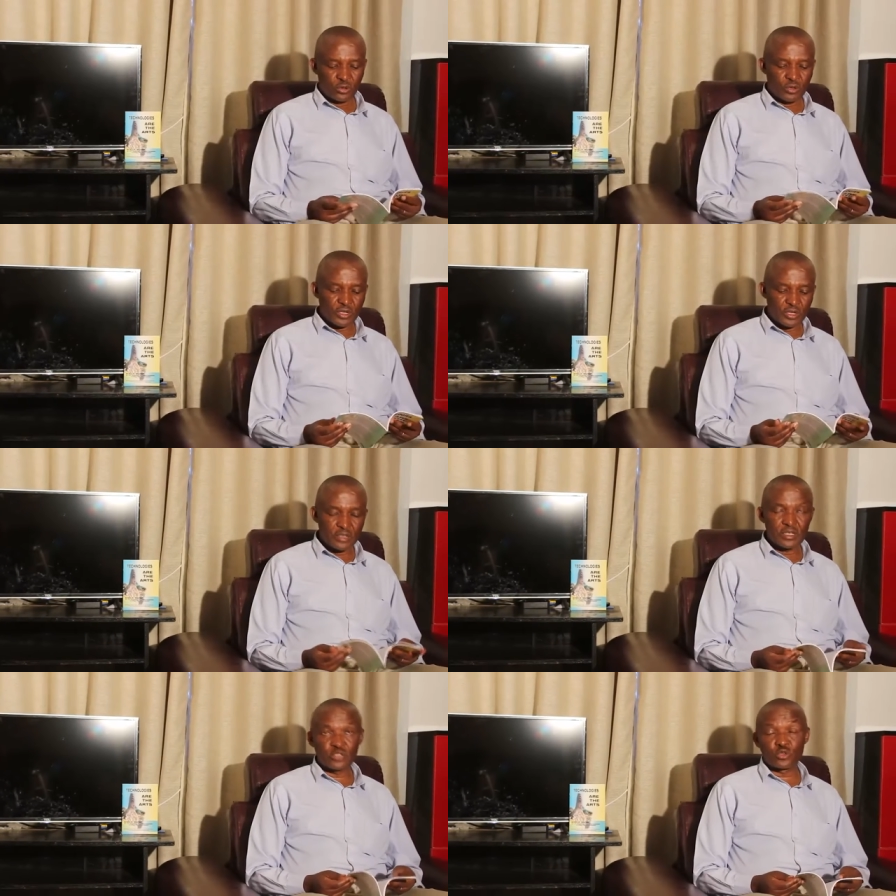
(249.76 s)
we
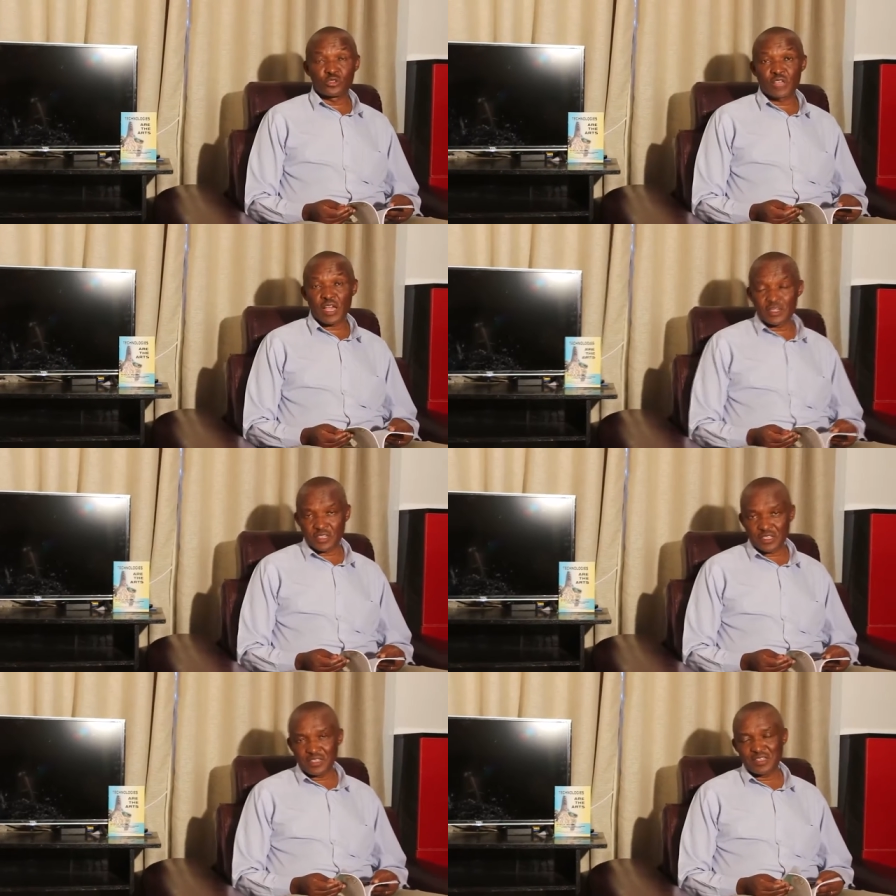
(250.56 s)
need the
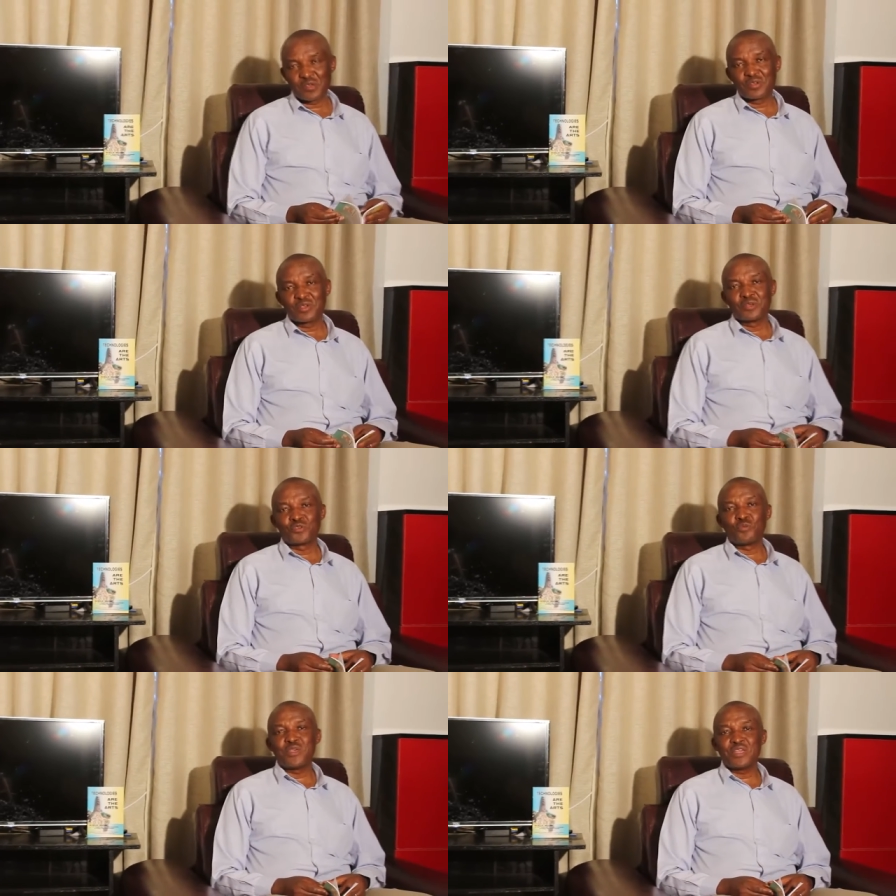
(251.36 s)
society
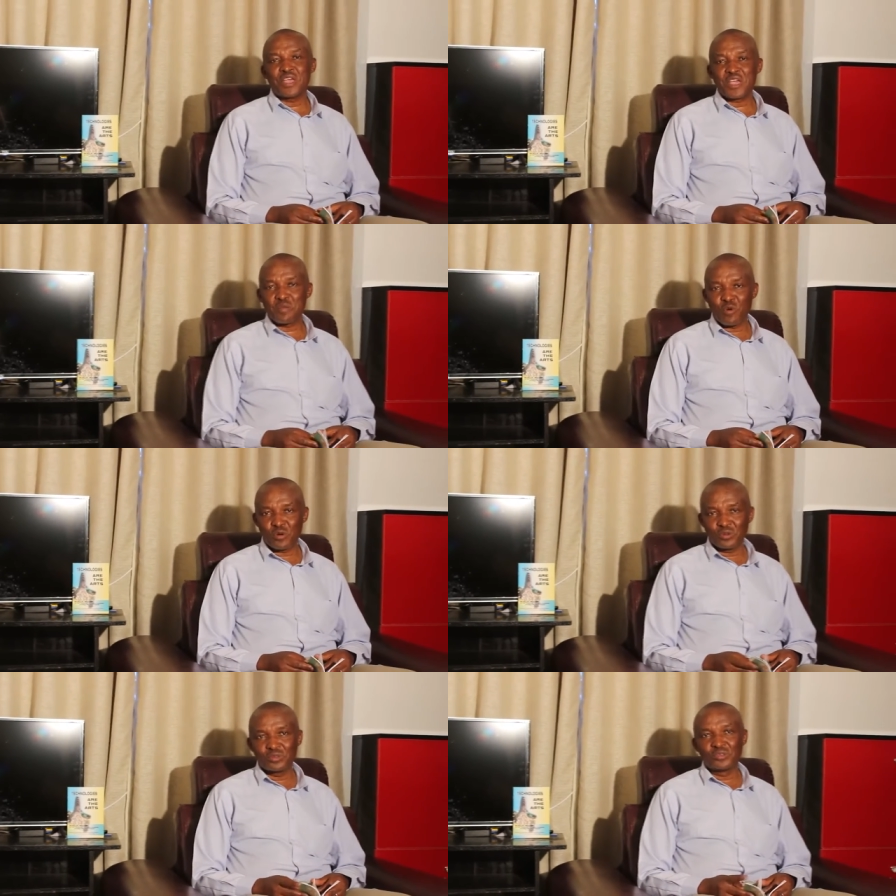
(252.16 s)
to be
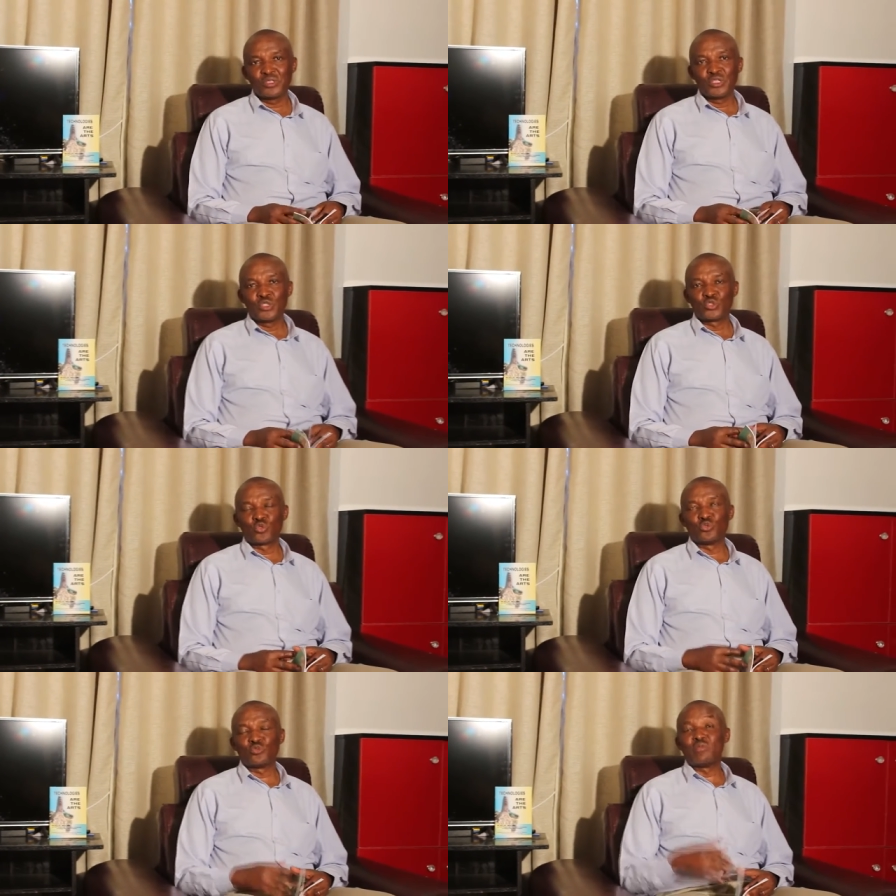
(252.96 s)
able
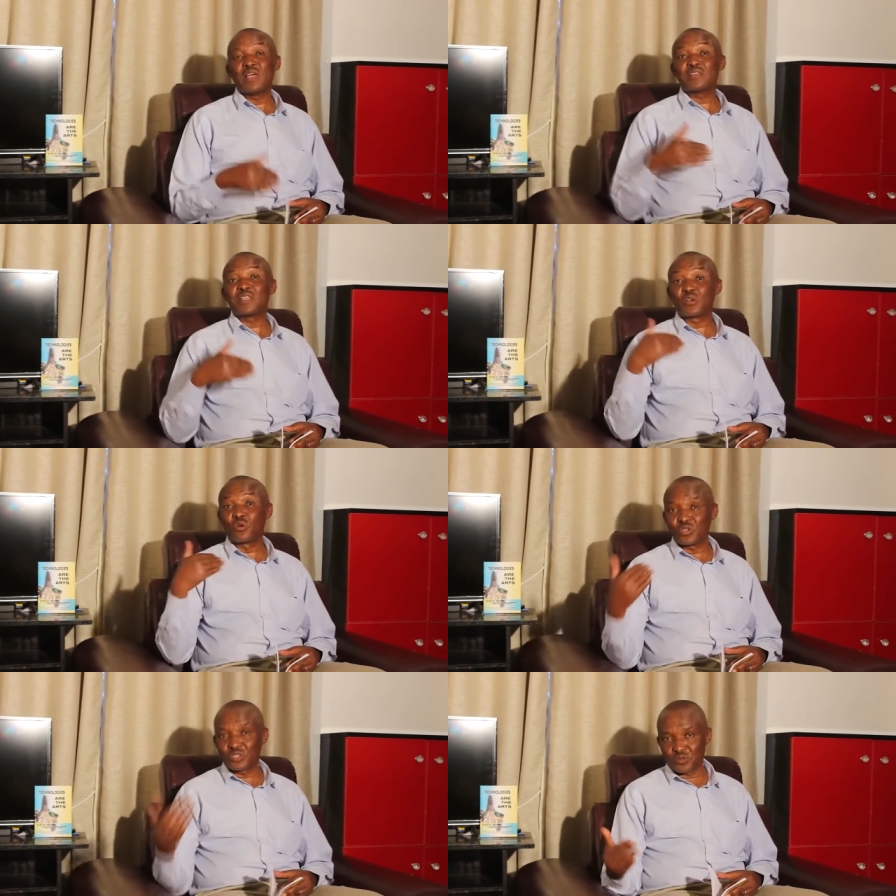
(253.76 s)
to bear the
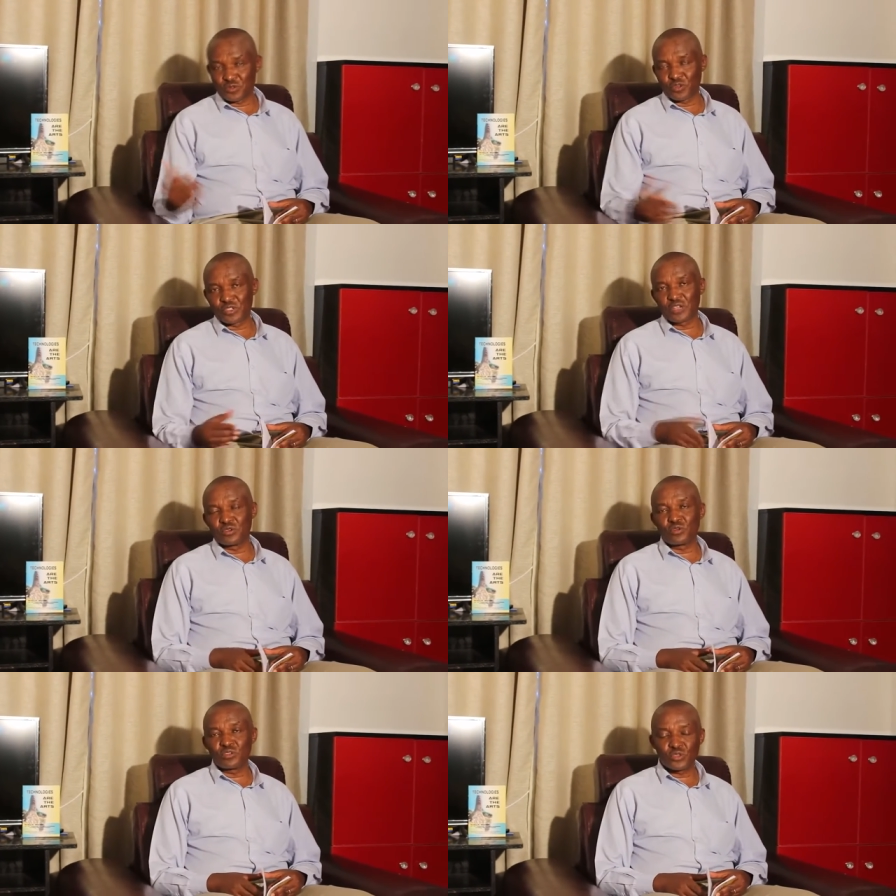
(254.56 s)
cost for
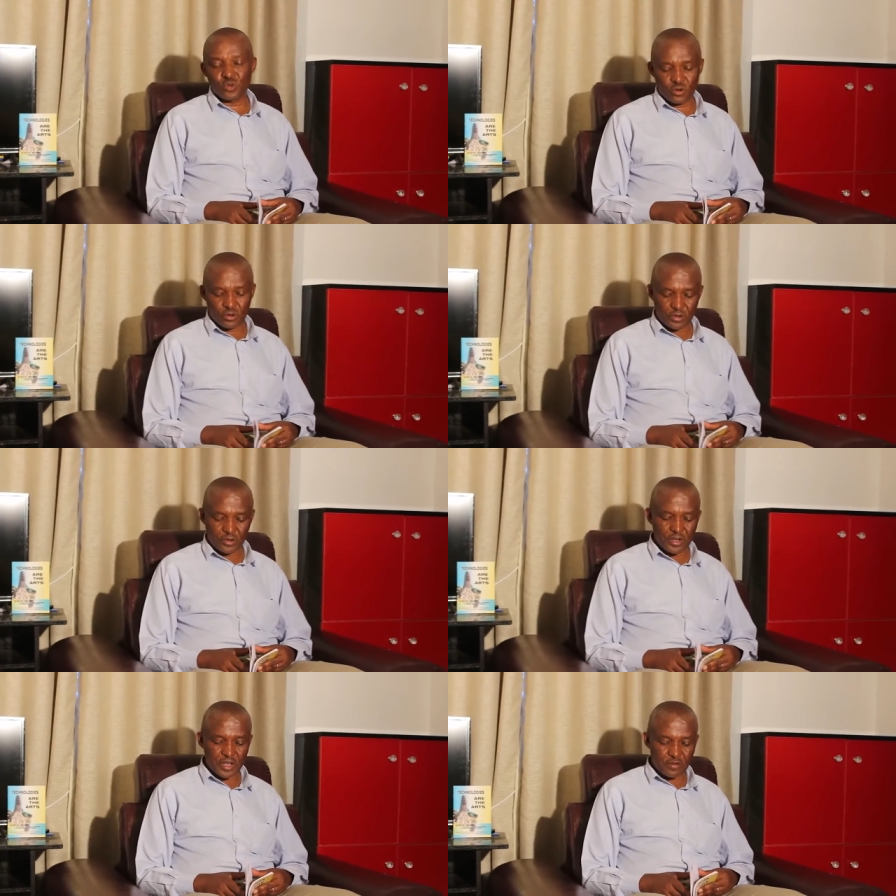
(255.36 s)
technological
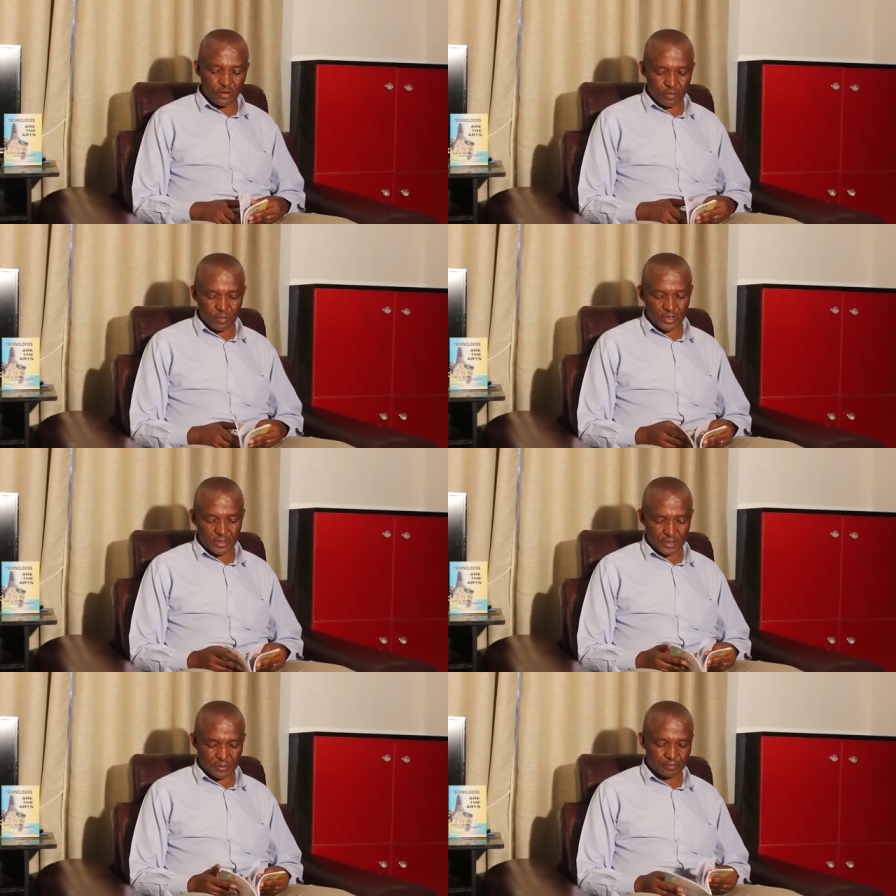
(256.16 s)
development